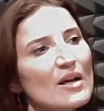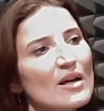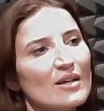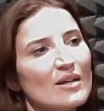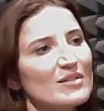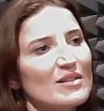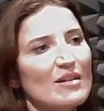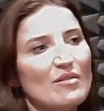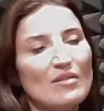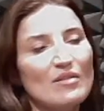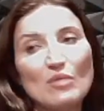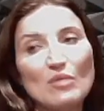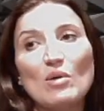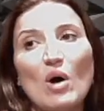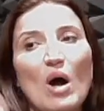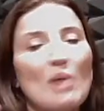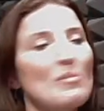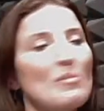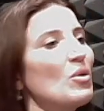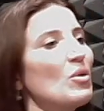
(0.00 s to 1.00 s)
because they think, well,
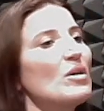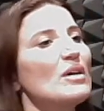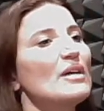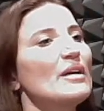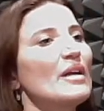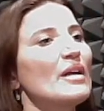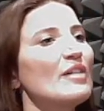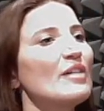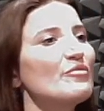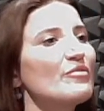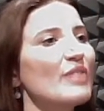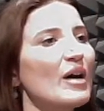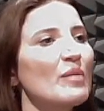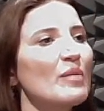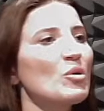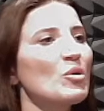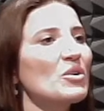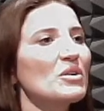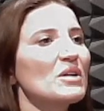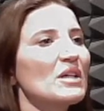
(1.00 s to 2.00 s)
I'm not enough, I'm
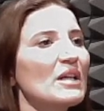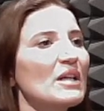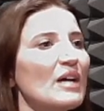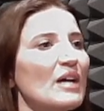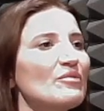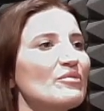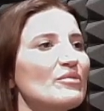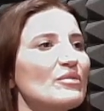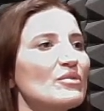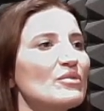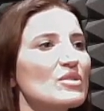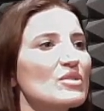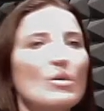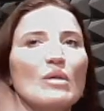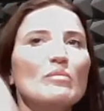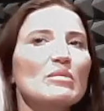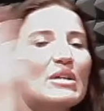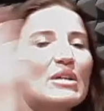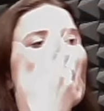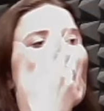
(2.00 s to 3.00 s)
not good enough, so
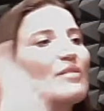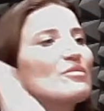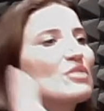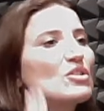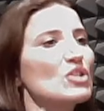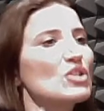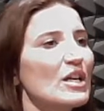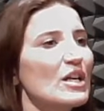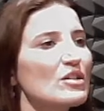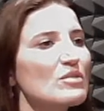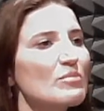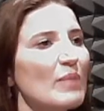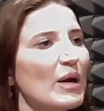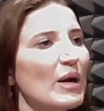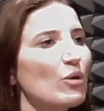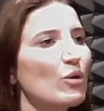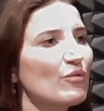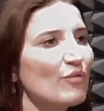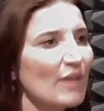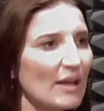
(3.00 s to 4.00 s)
I'm going to have to change my
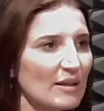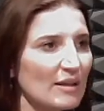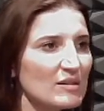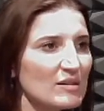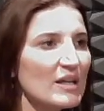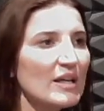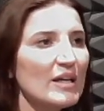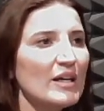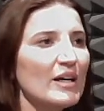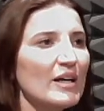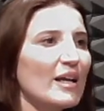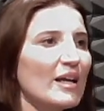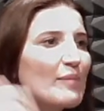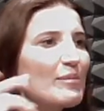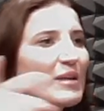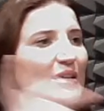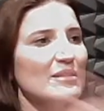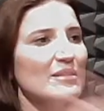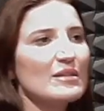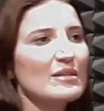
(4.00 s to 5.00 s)
whole face and get
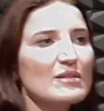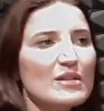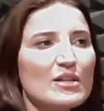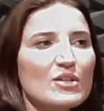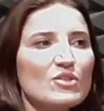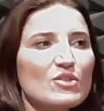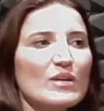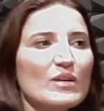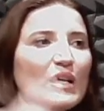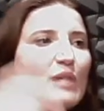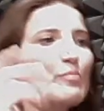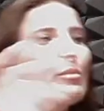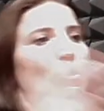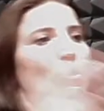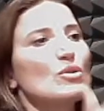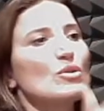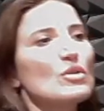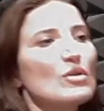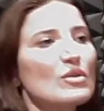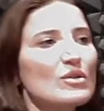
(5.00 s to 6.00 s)
plastic surgery and
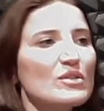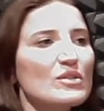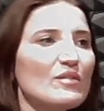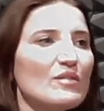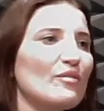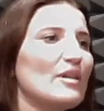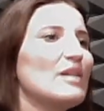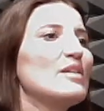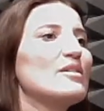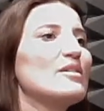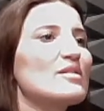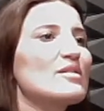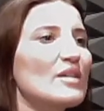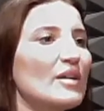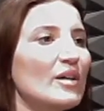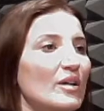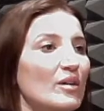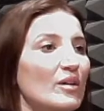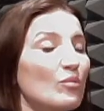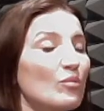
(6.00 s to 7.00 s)
Botox and fillers,
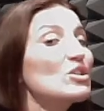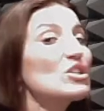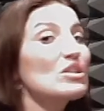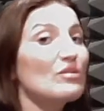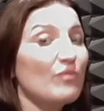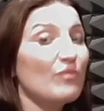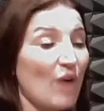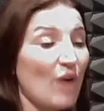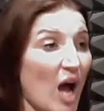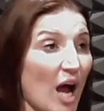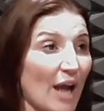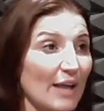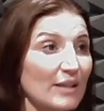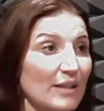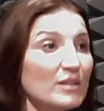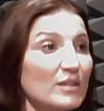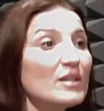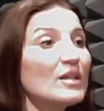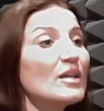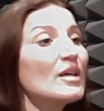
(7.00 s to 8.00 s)
which is
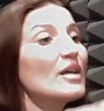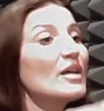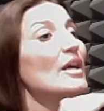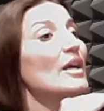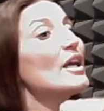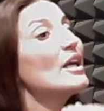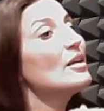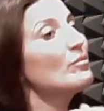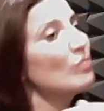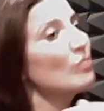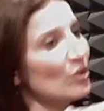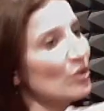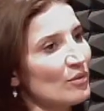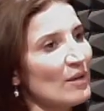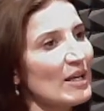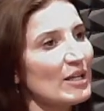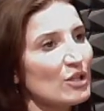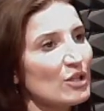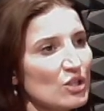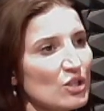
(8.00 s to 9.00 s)
fine in
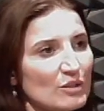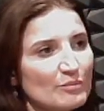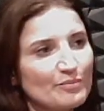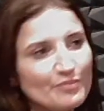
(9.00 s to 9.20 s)
moderation.